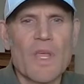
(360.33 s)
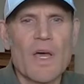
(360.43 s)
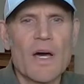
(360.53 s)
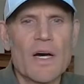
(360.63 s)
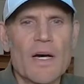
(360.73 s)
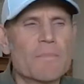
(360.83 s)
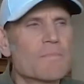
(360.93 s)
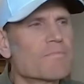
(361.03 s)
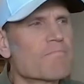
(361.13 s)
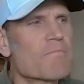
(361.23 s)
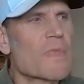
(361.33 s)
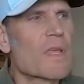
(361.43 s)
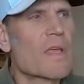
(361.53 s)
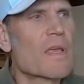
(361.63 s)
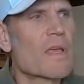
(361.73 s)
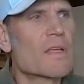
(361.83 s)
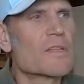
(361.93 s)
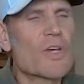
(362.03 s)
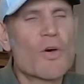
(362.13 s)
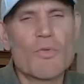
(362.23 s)
Um,
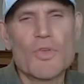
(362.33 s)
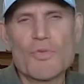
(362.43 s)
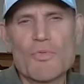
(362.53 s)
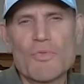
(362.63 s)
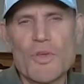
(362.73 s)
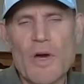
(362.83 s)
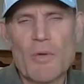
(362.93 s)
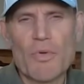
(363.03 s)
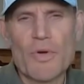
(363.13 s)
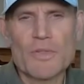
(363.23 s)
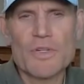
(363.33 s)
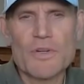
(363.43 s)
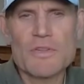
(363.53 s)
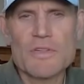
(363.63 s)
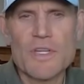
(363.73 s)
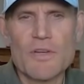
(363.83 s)
so you help realtors,